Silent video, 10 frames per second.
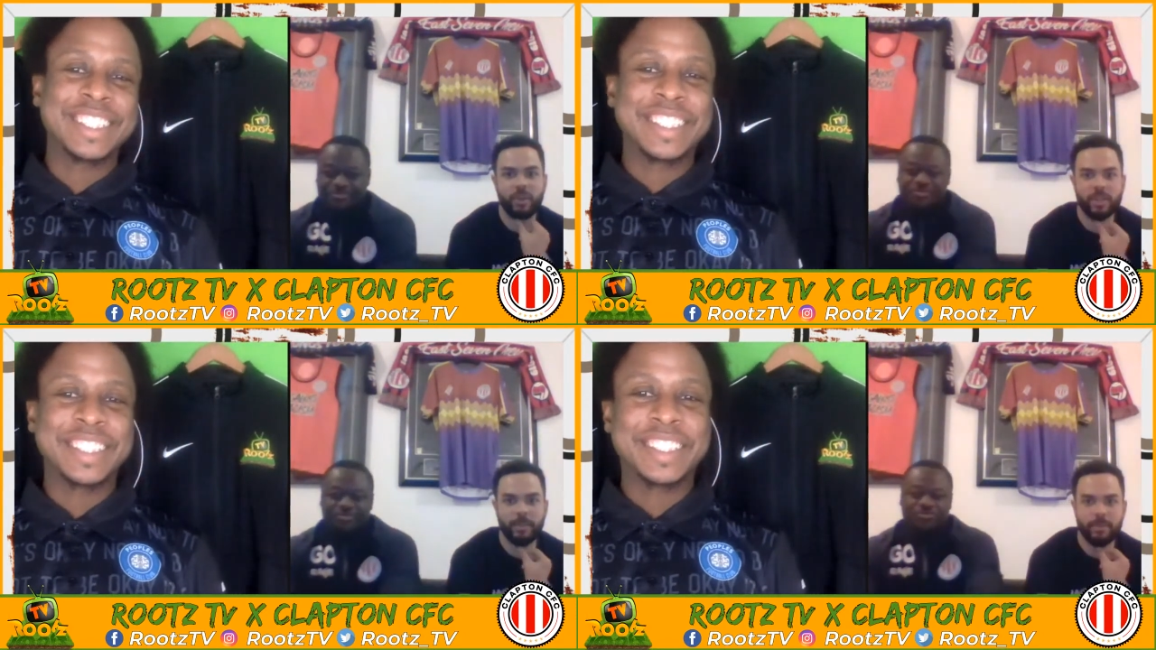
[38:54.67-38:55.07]

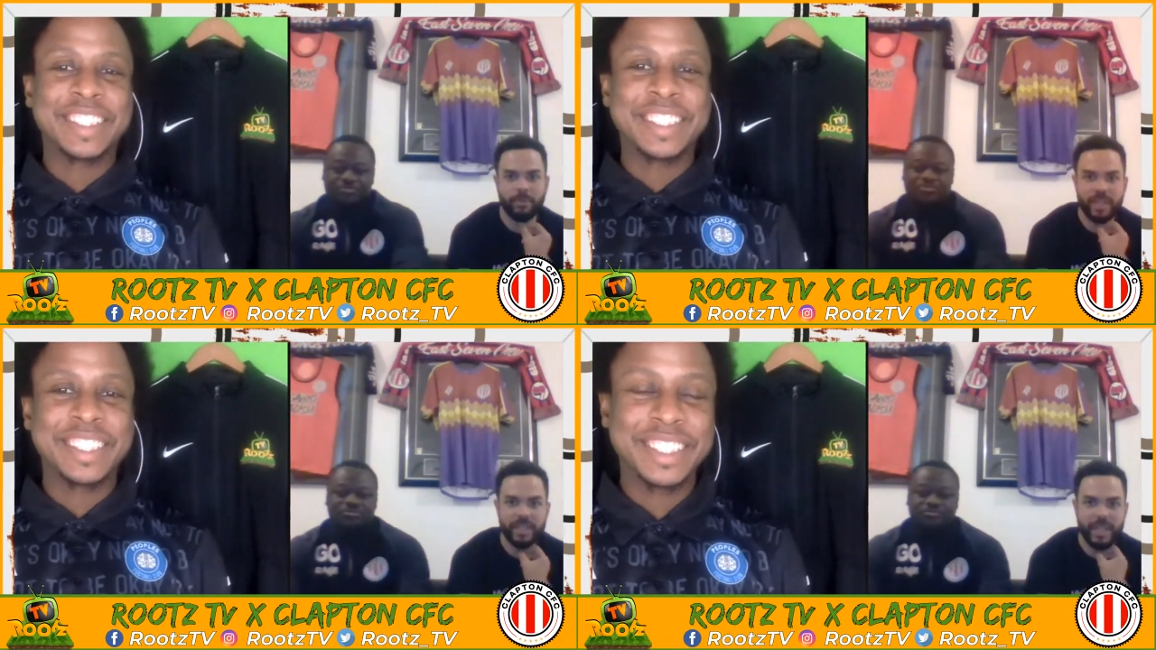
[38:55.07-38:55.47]
Speaker 1: Hilltop in
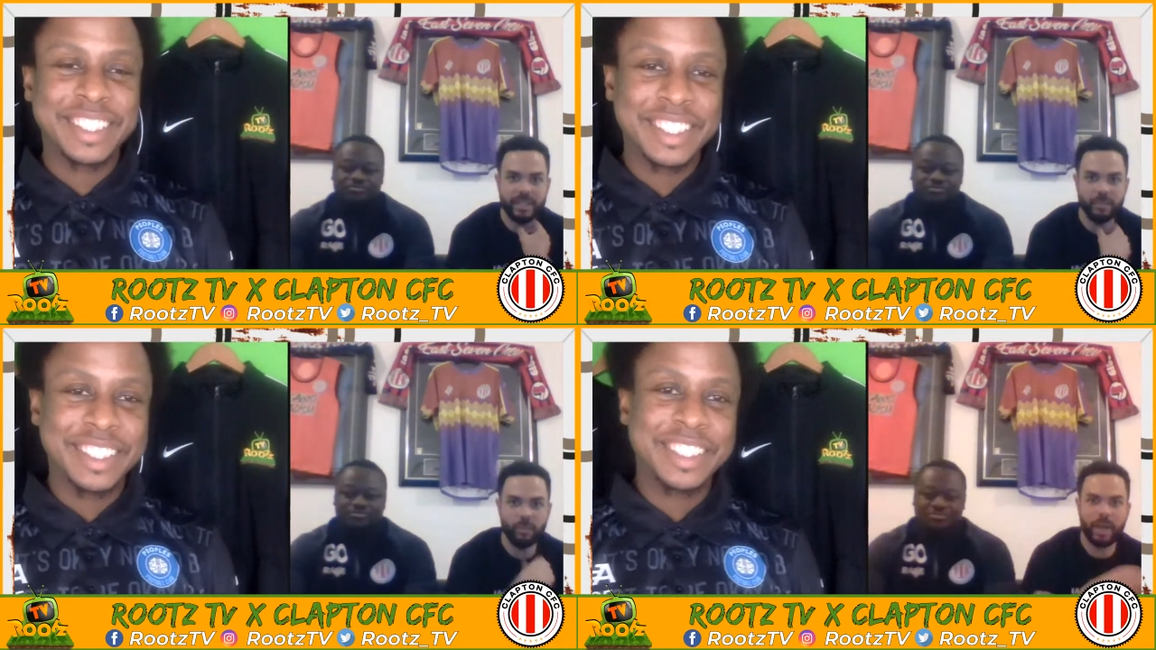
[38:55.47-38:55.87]

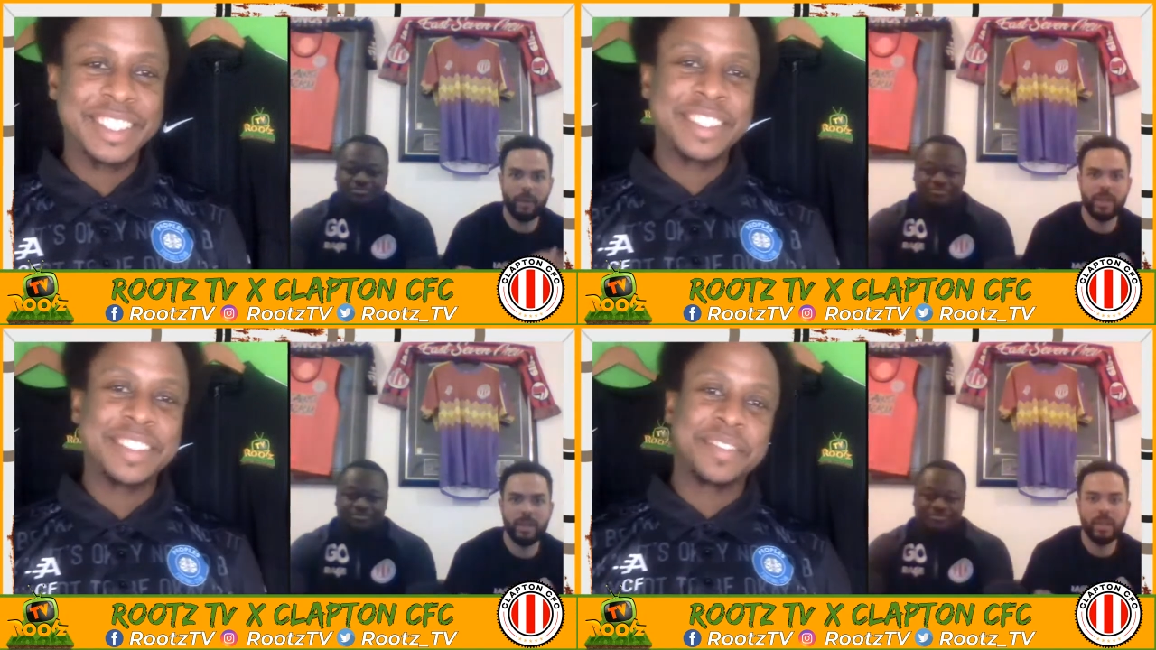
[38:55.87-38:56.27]
pre-season
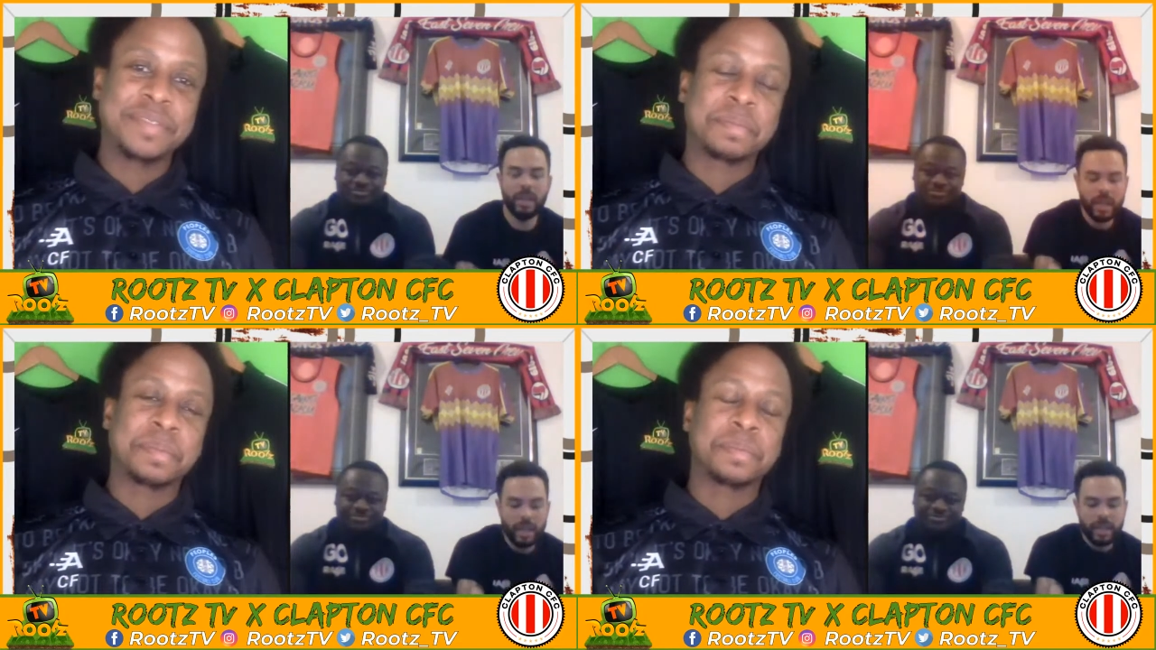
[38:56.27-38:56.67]
where we
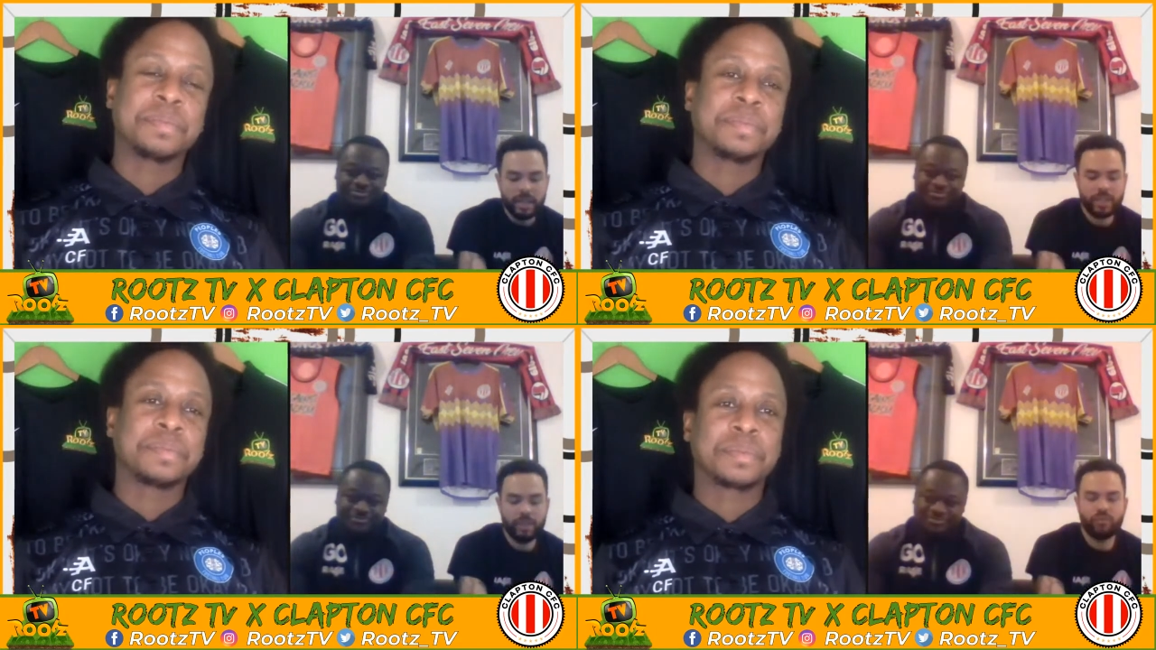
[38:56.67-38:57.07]

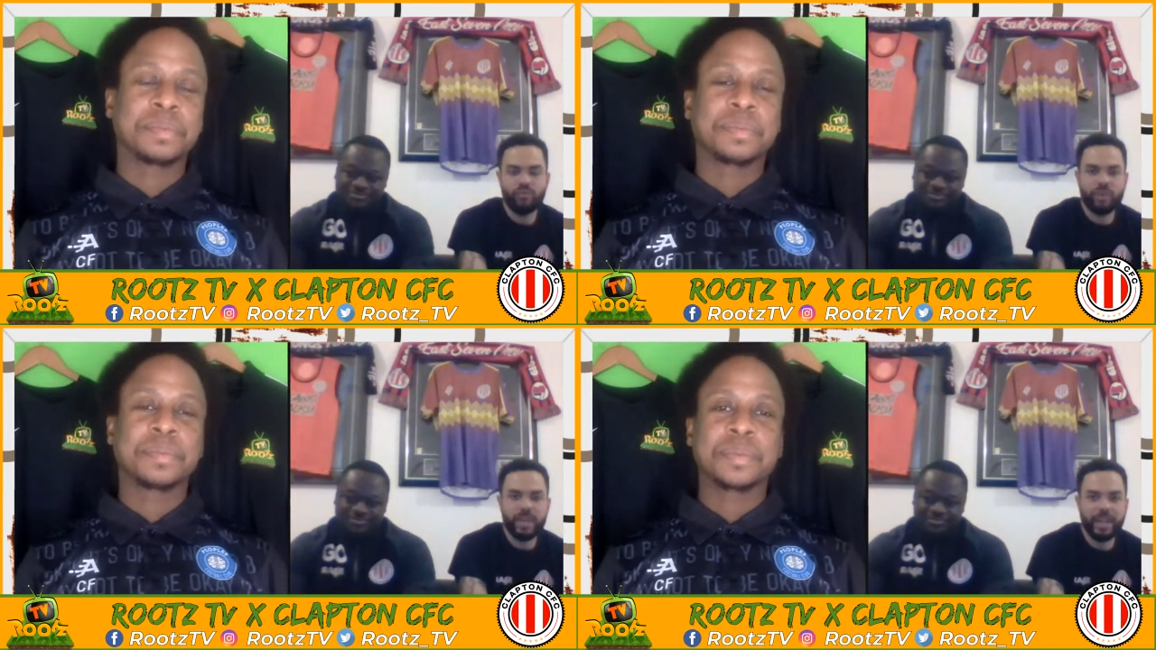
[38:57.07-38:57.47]
didn't
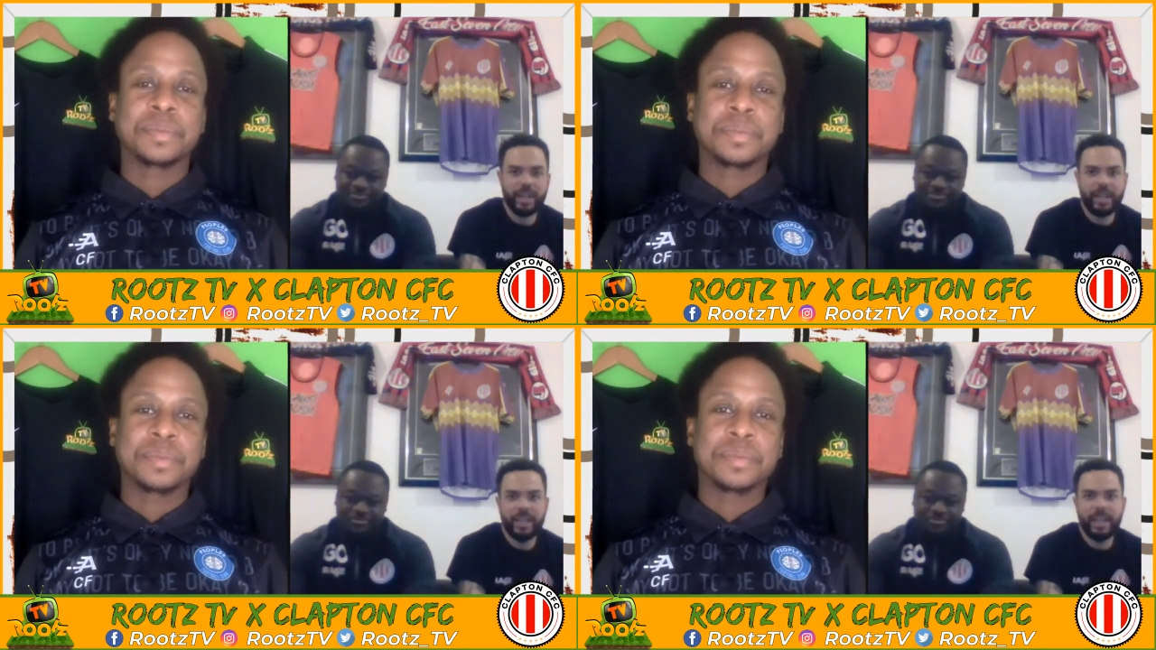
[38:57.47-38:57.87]

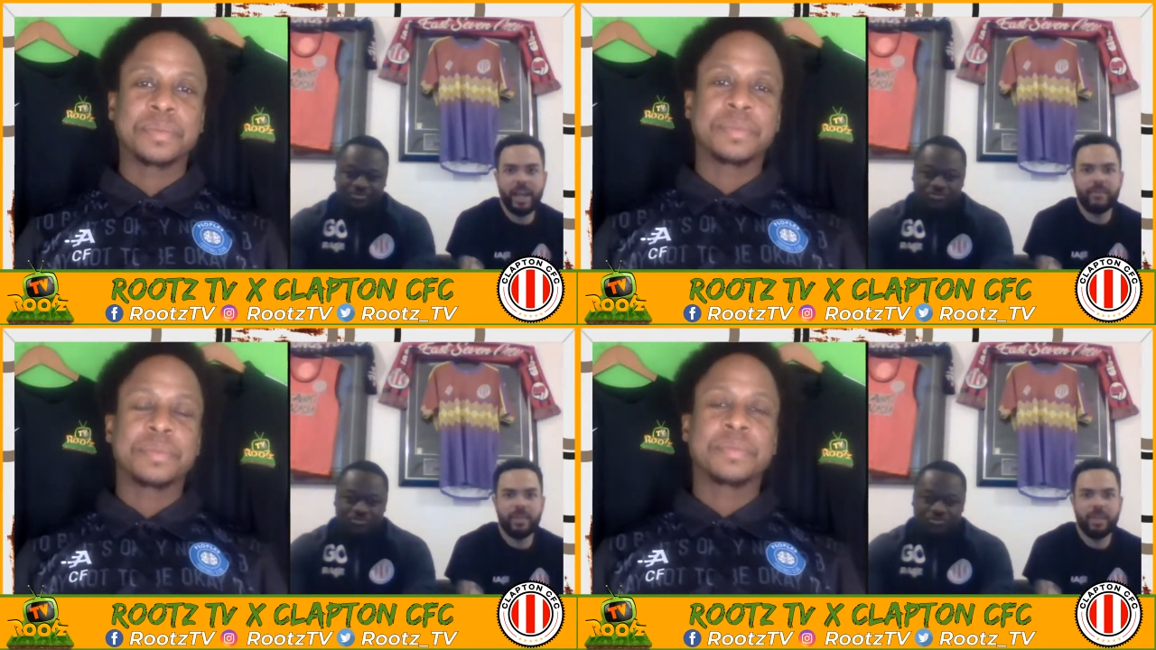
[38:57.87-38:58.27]
really
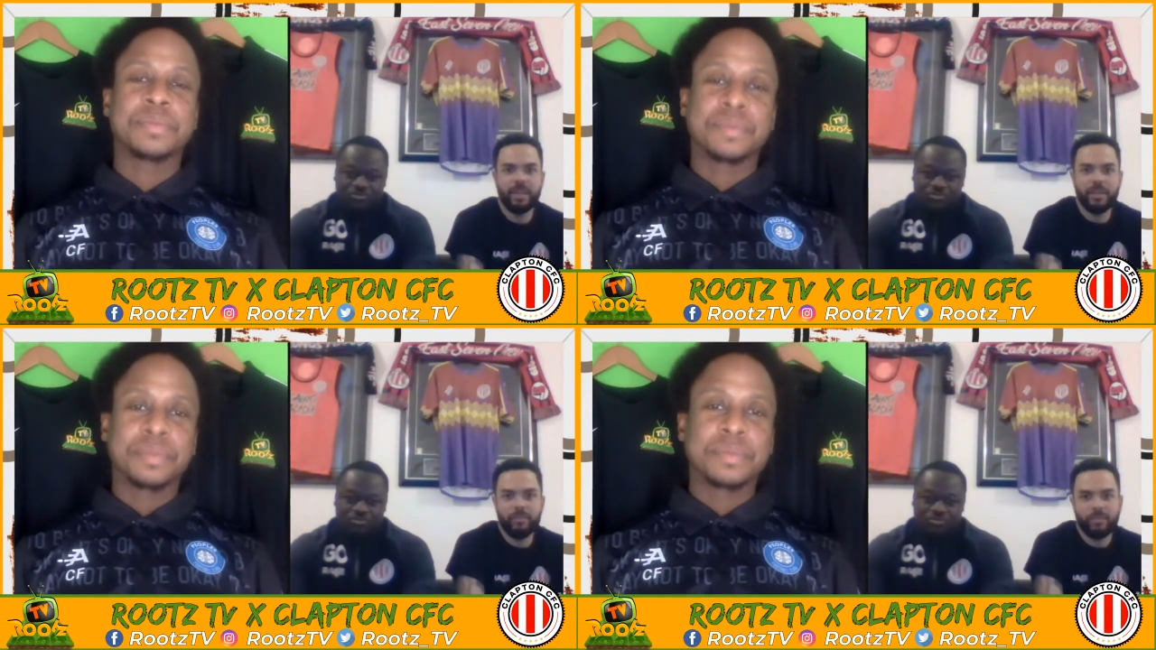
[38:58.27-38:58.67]
have
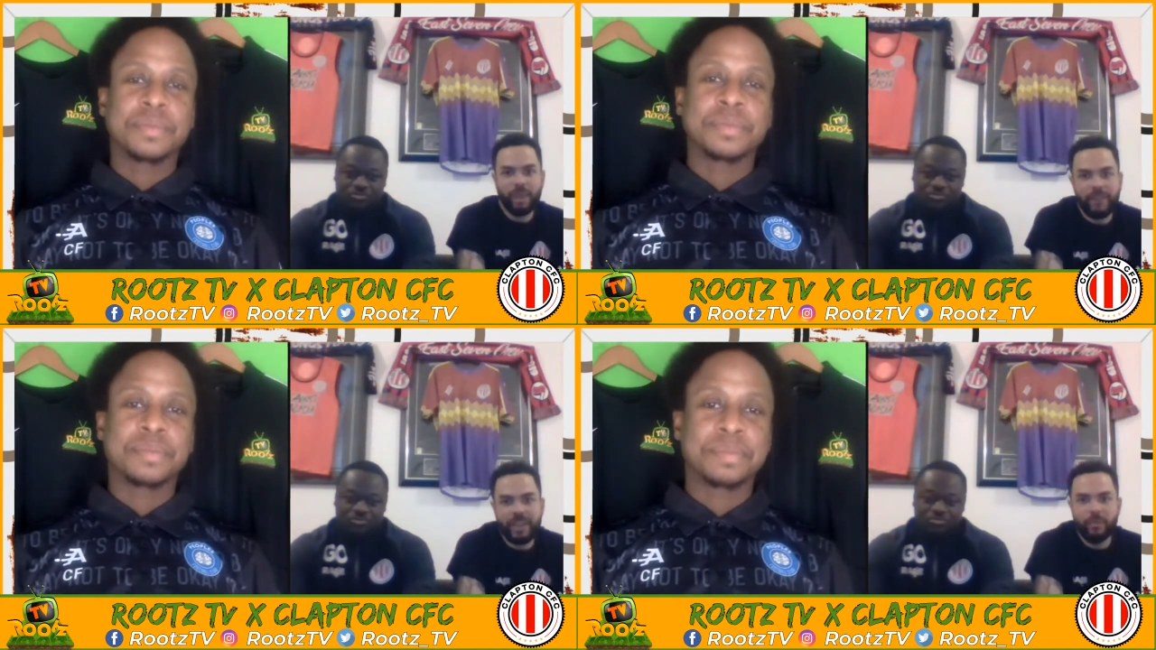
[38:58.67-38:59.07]
a.
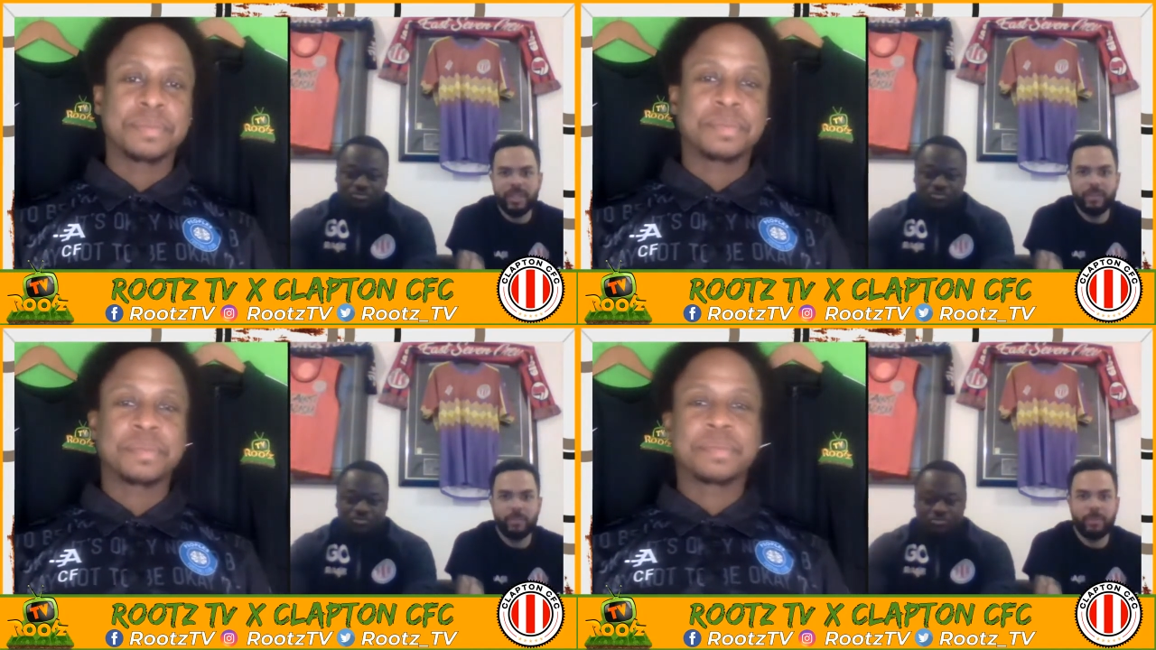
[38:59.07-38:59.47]
I think
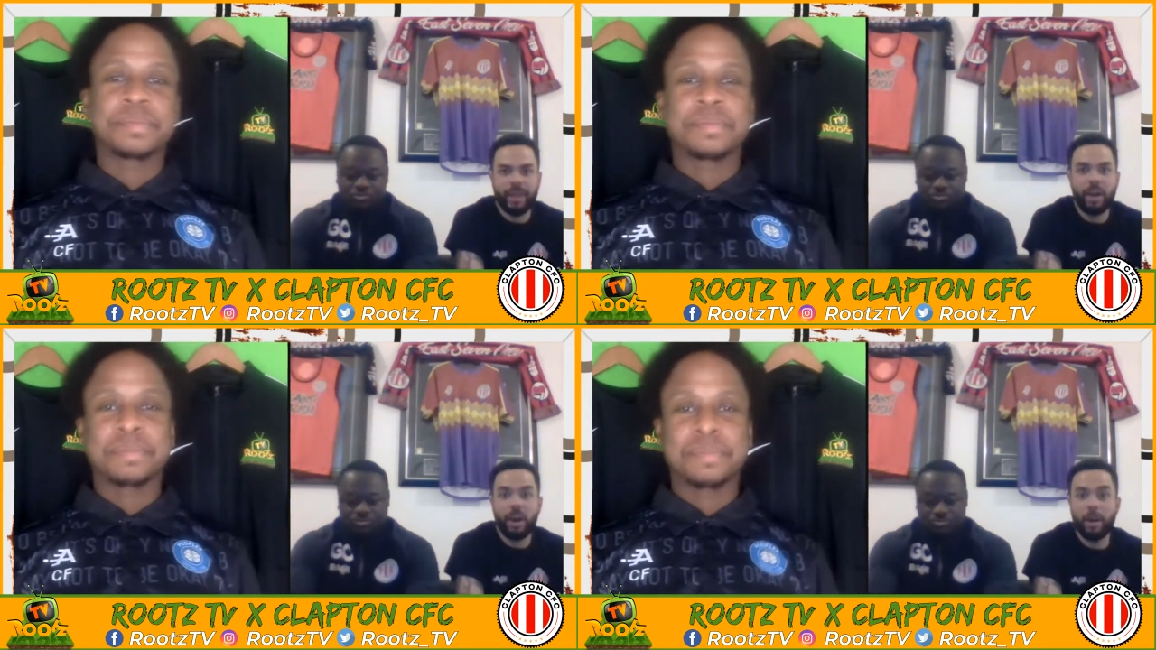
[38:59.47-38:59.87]
we didn't play at